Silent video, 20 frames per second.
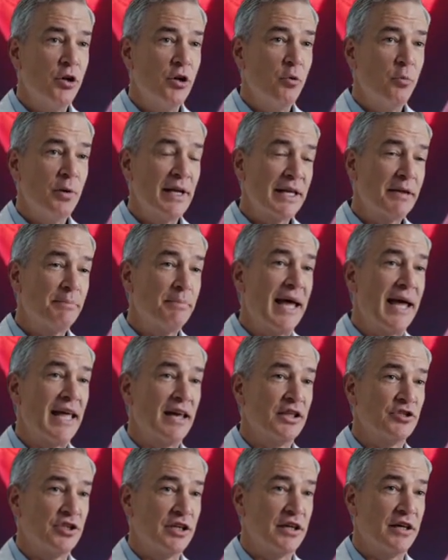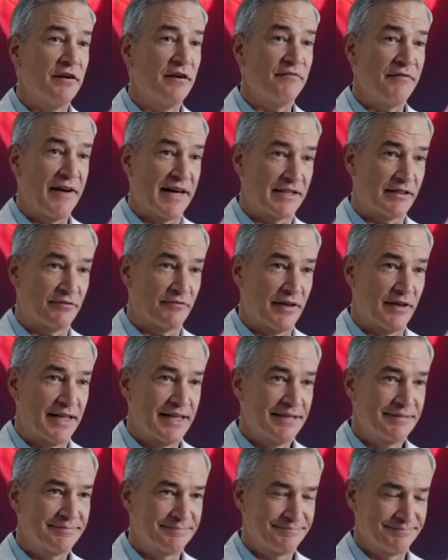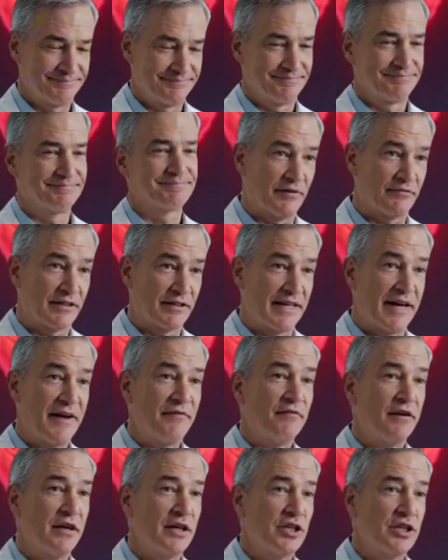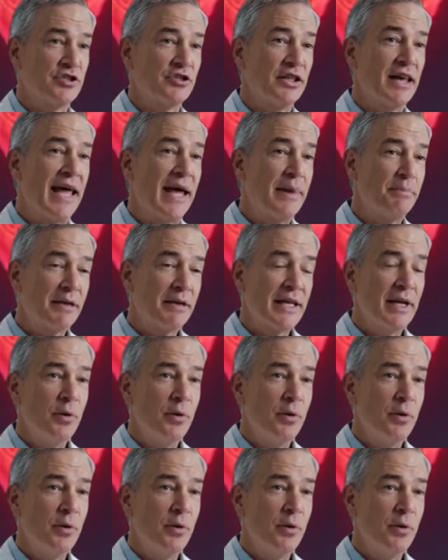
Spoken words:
internal pharmacy. Together, they form a complete